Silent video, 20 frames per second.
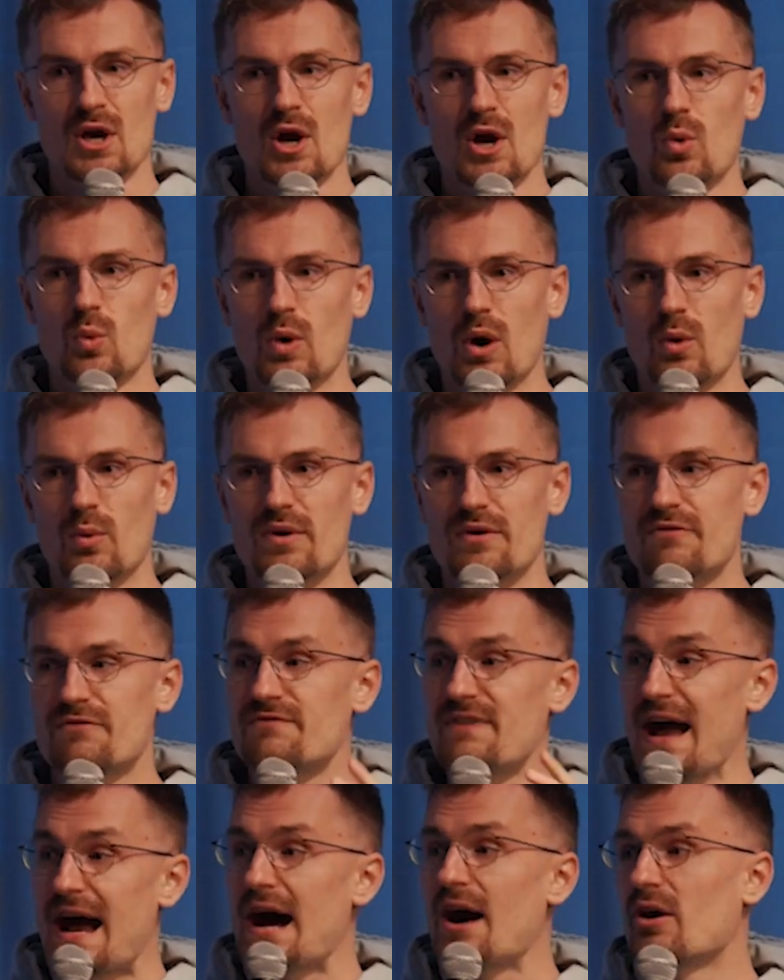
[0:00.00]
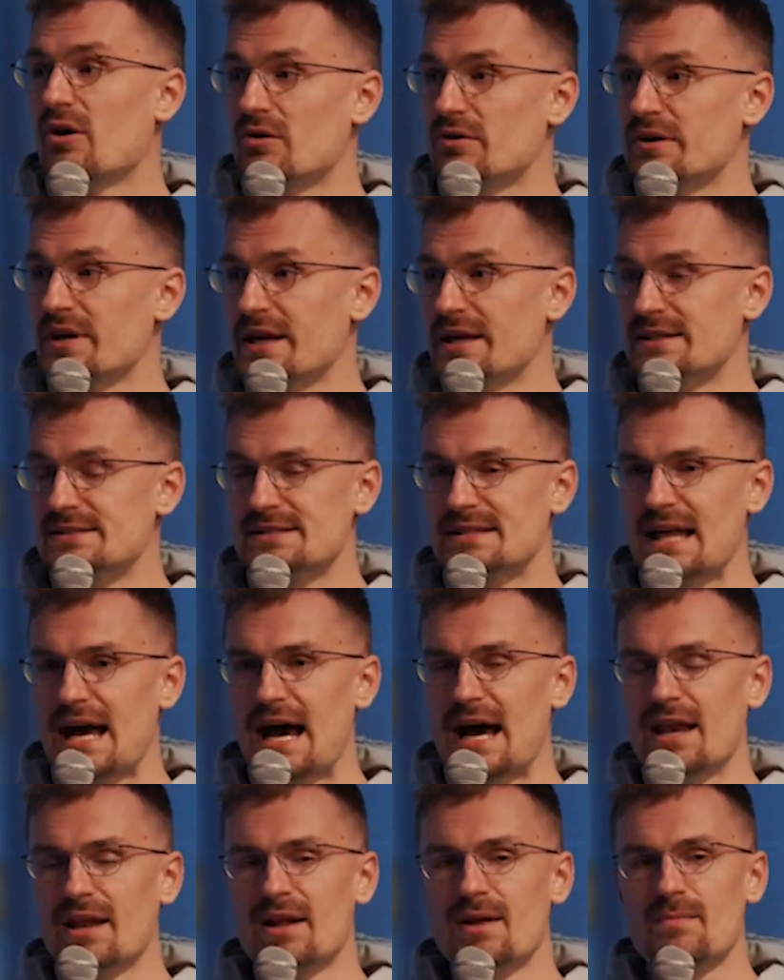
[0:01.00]
what we found is
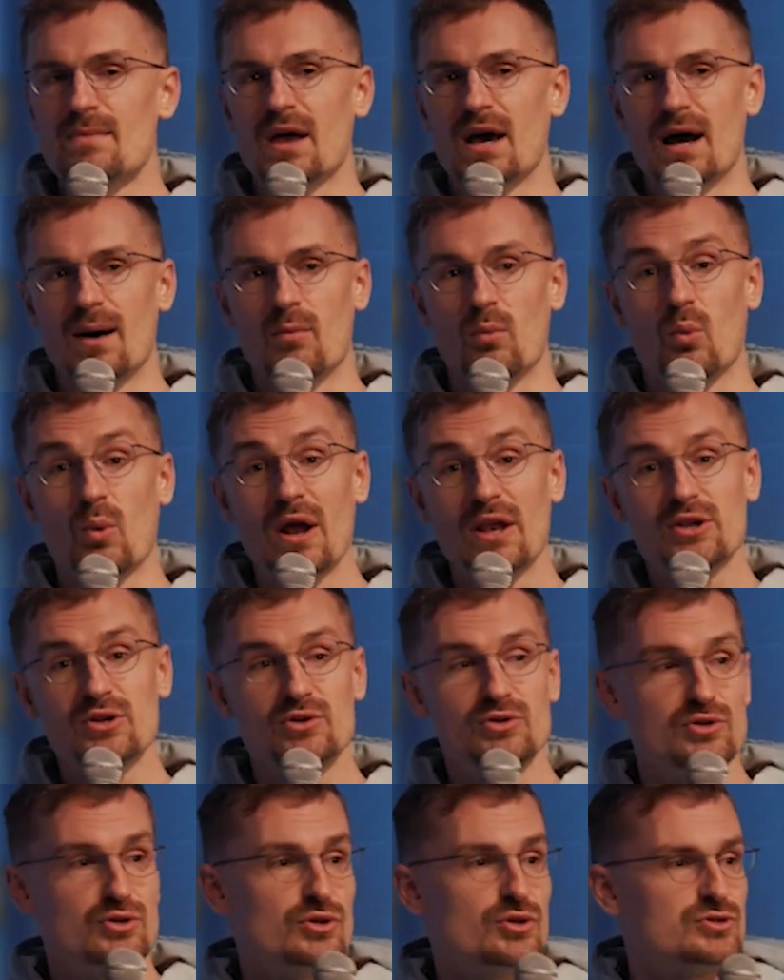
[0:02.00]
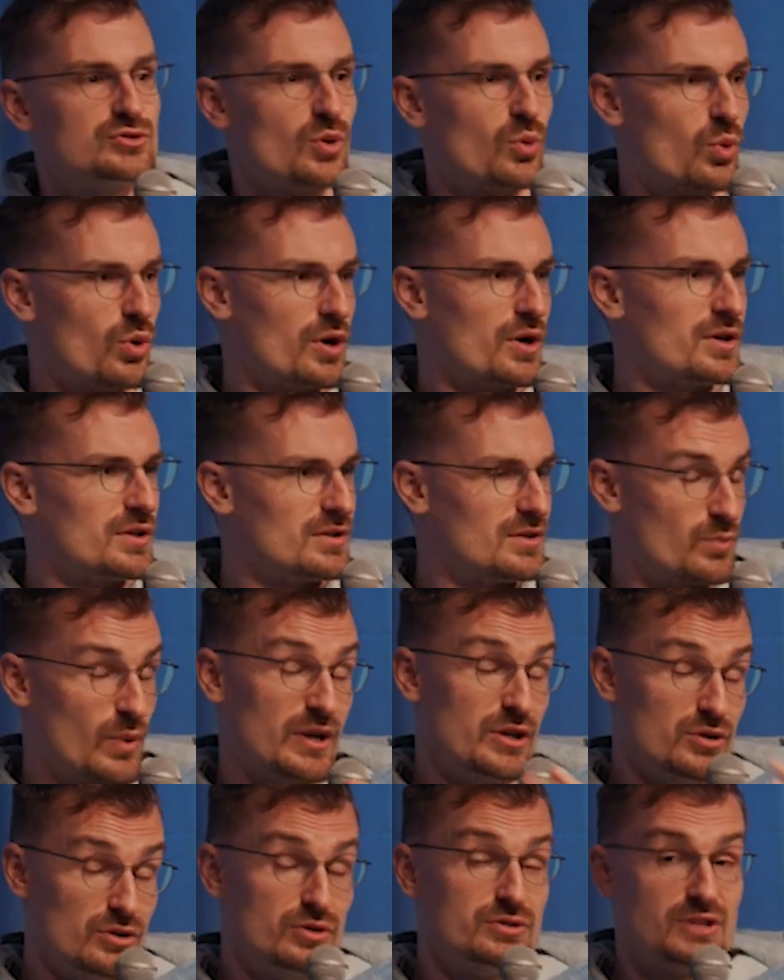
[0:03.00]
that when you use
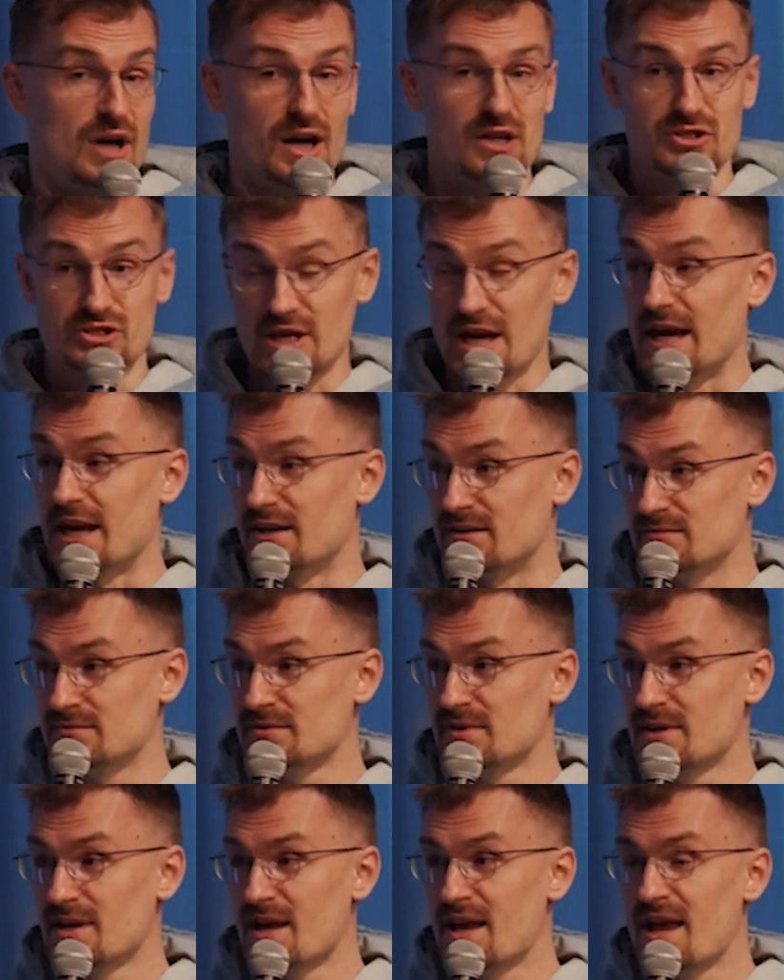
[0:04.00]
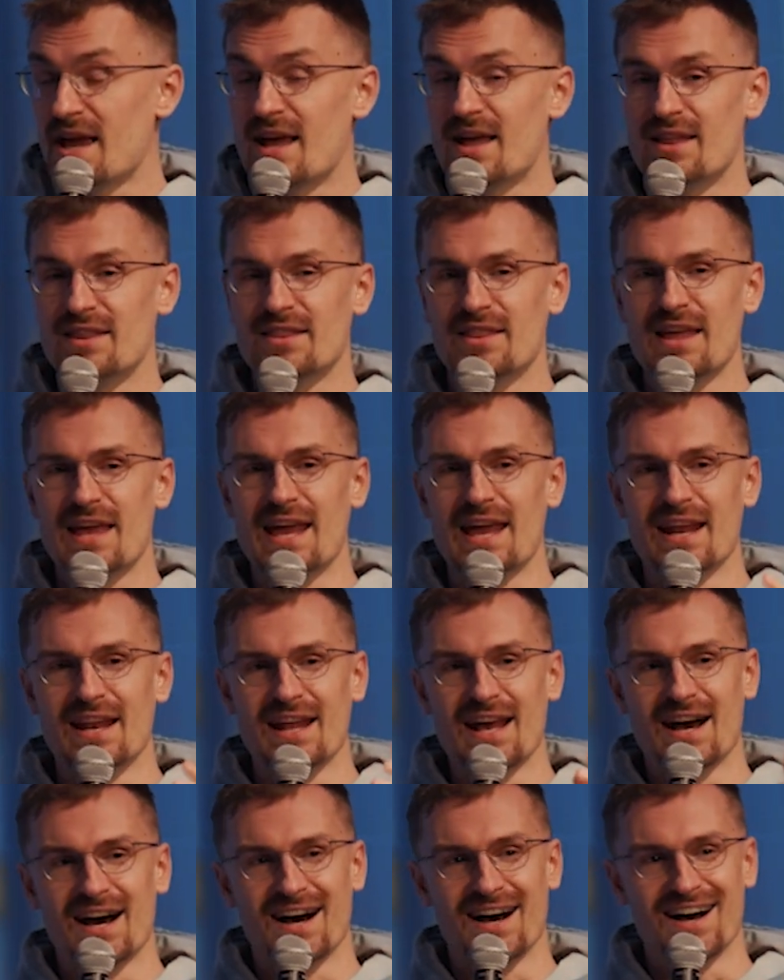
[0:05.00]
on-chain, it
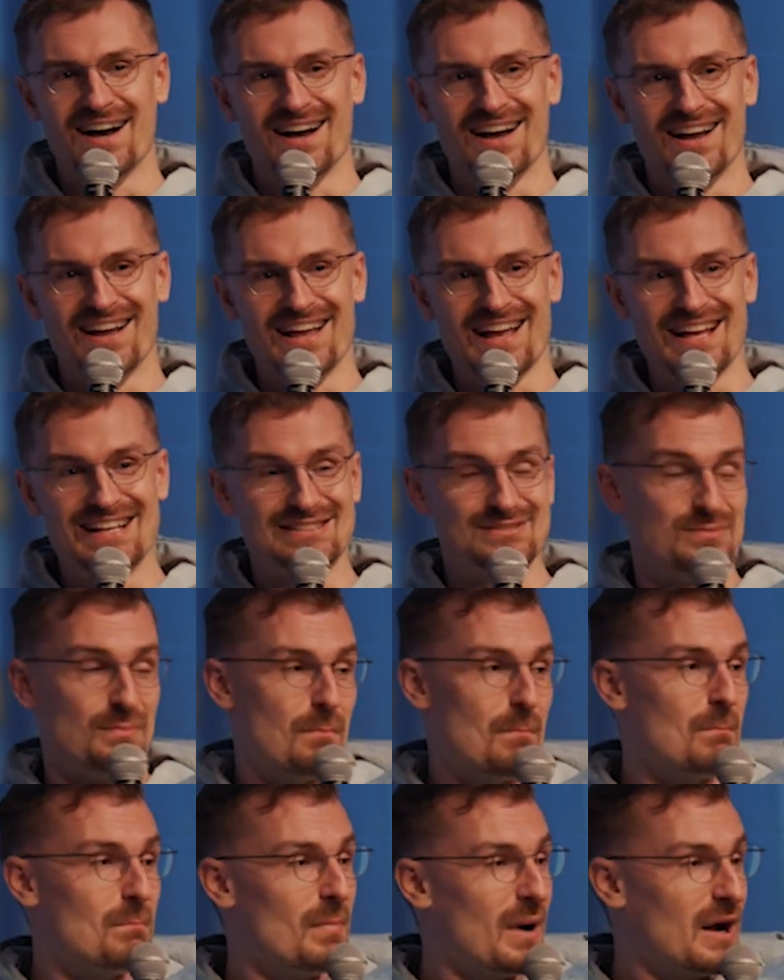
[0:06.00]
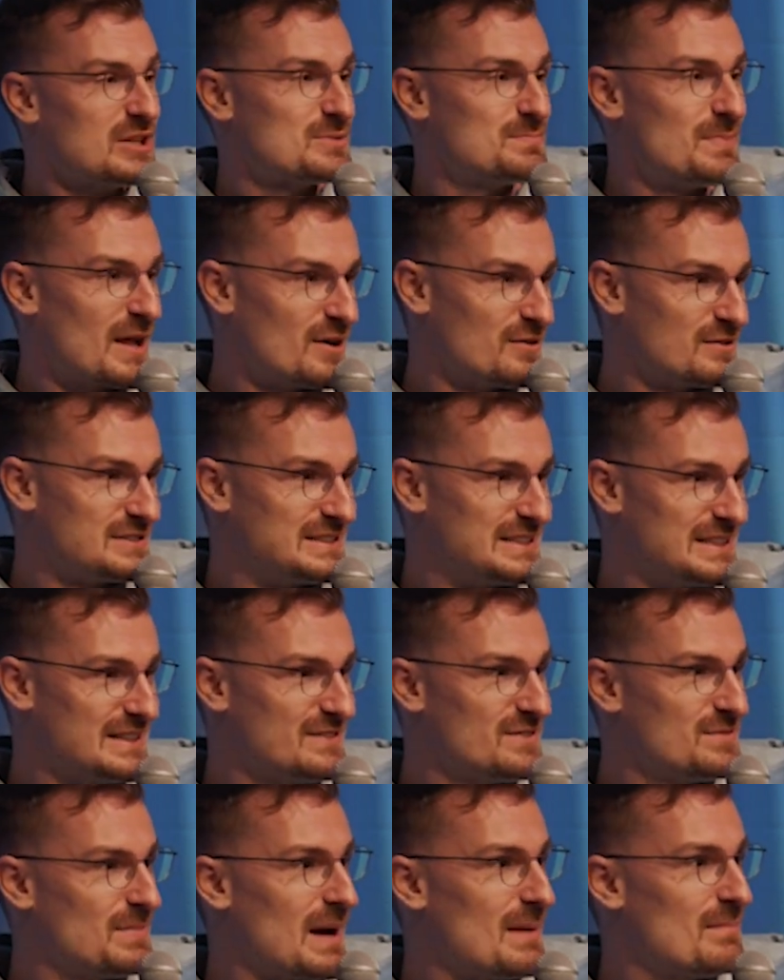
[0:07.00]
is much better
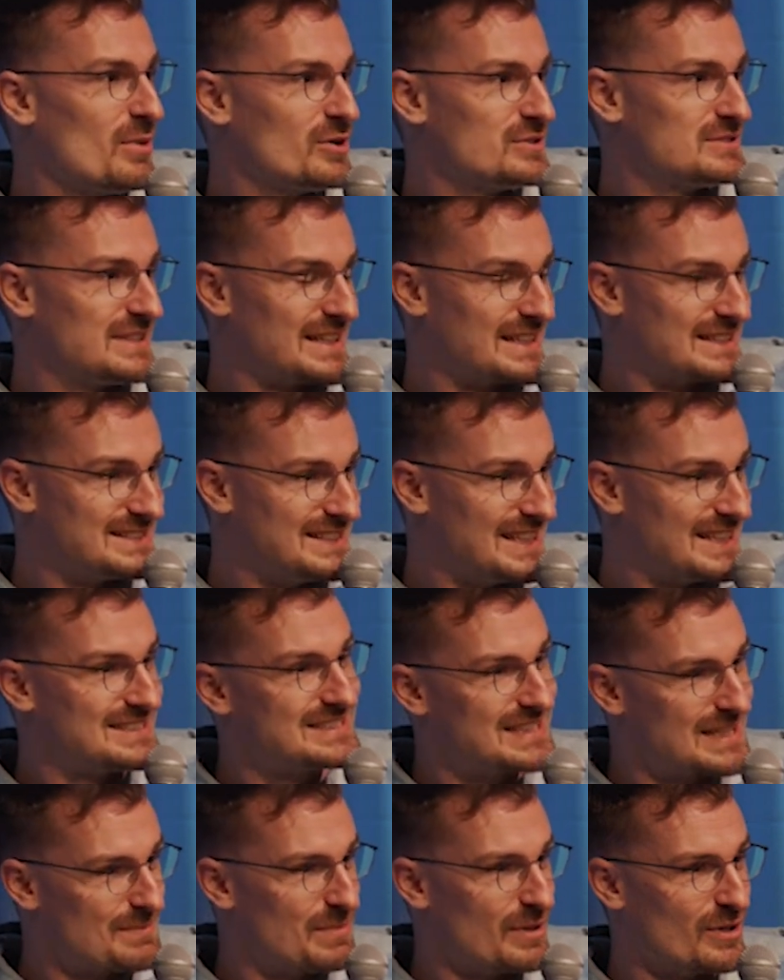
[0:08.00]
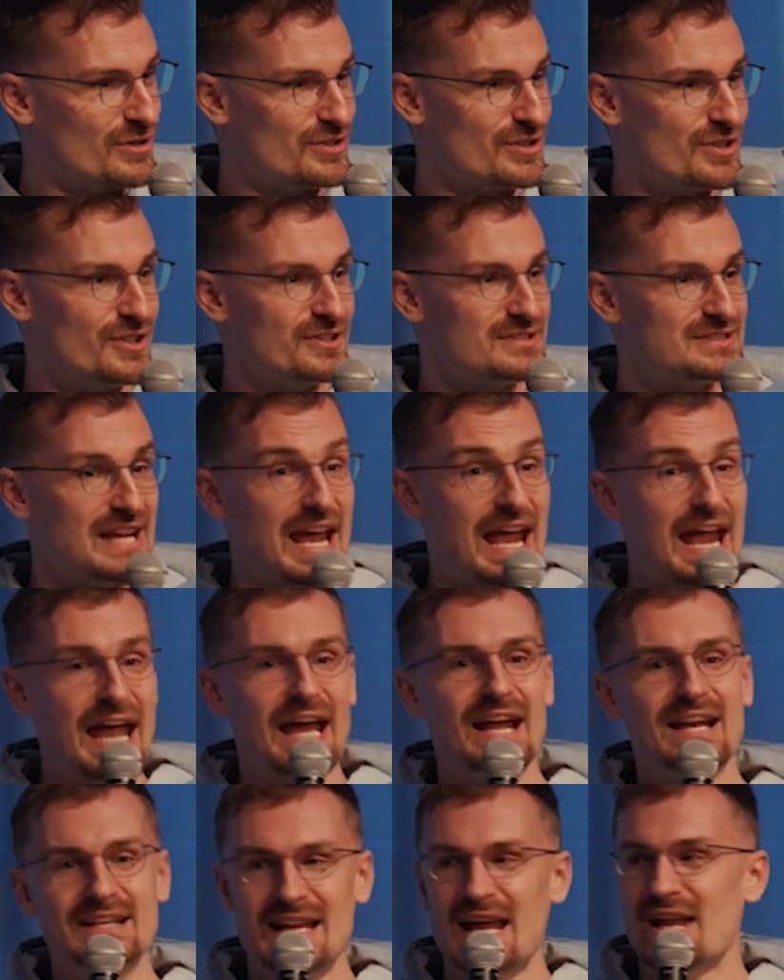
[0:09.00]
received by both existing builders
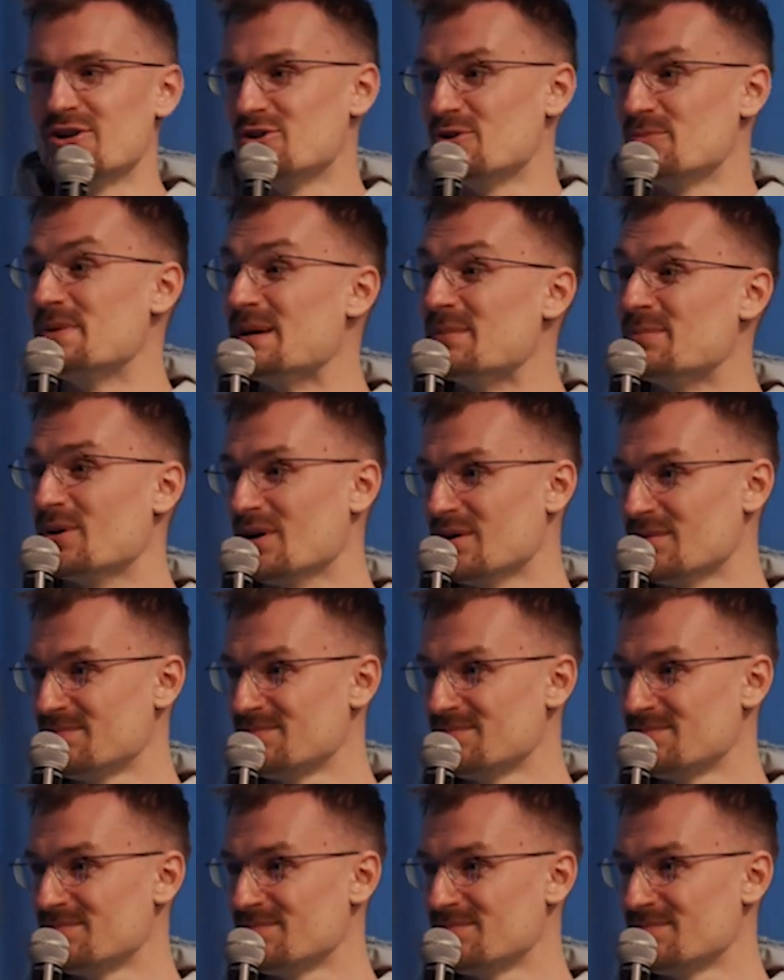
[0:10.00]
and net new people